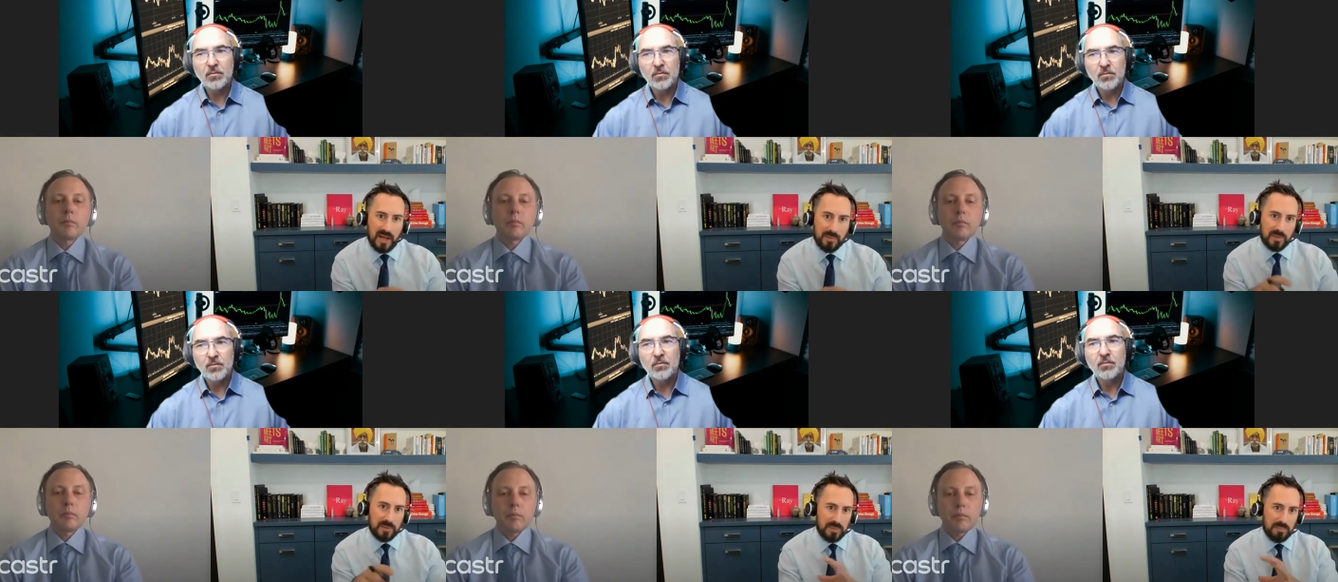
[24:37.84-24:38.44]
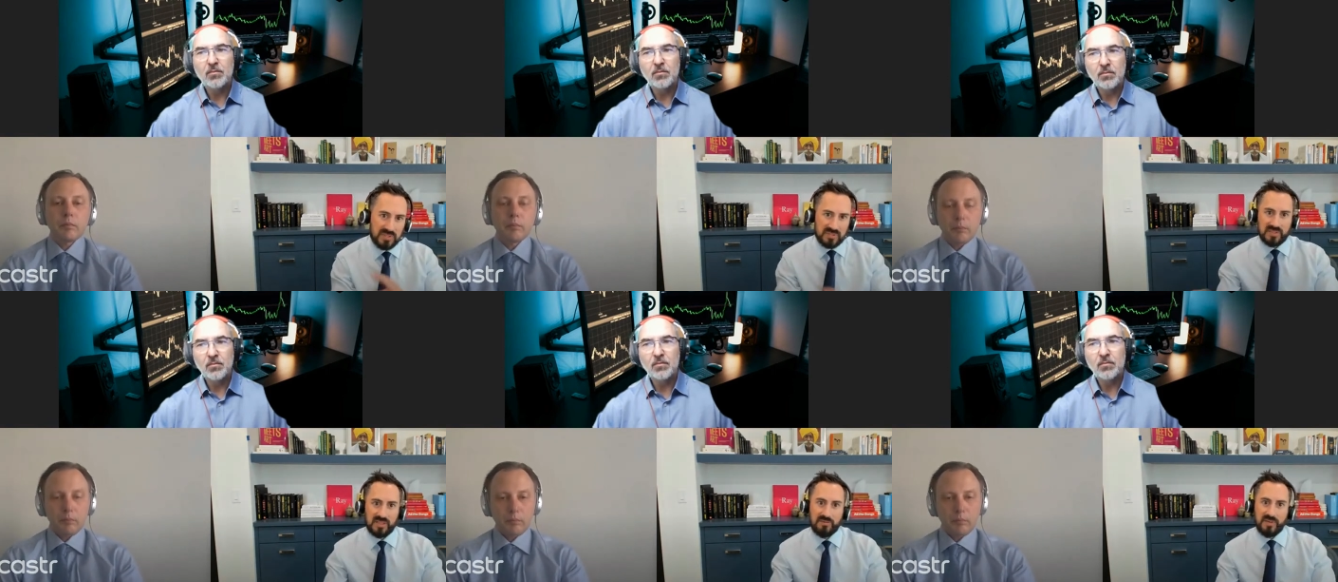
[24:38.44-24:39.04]
Speaker 1: hybrid between
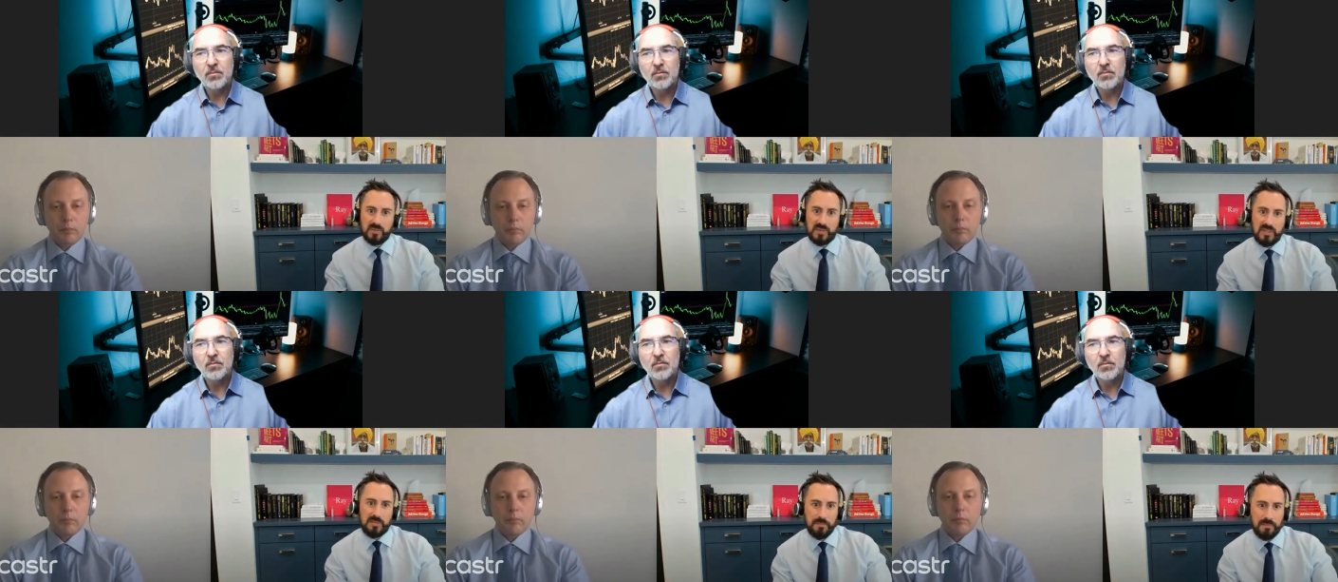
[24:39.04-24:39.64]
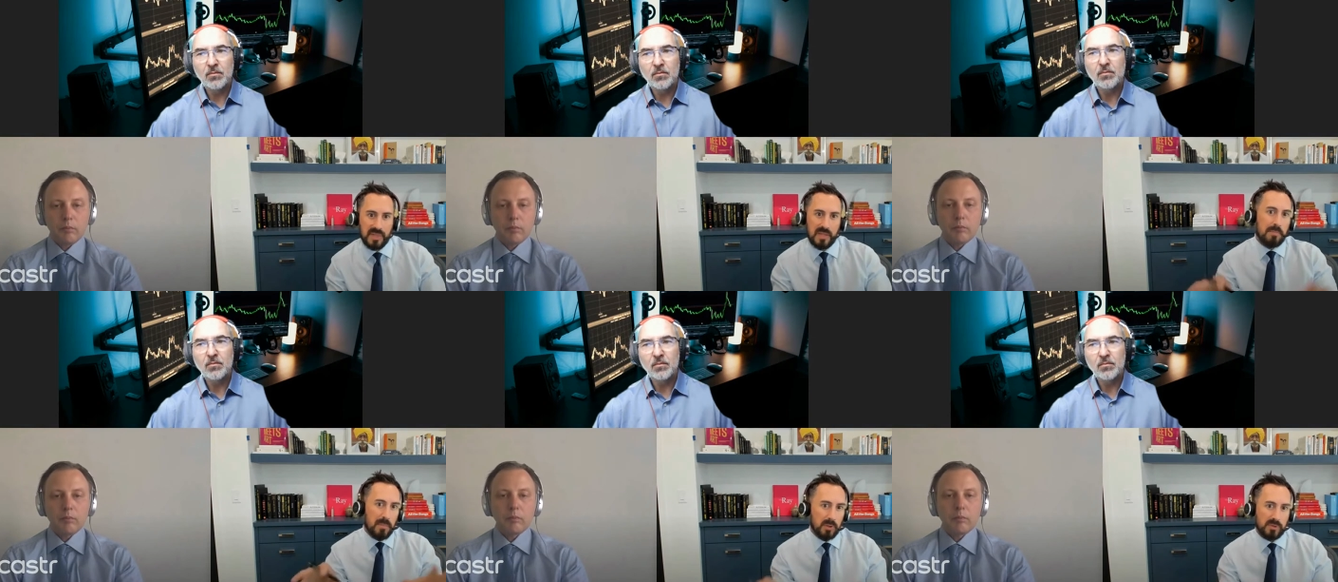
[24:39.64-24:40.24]
business and investment team. Most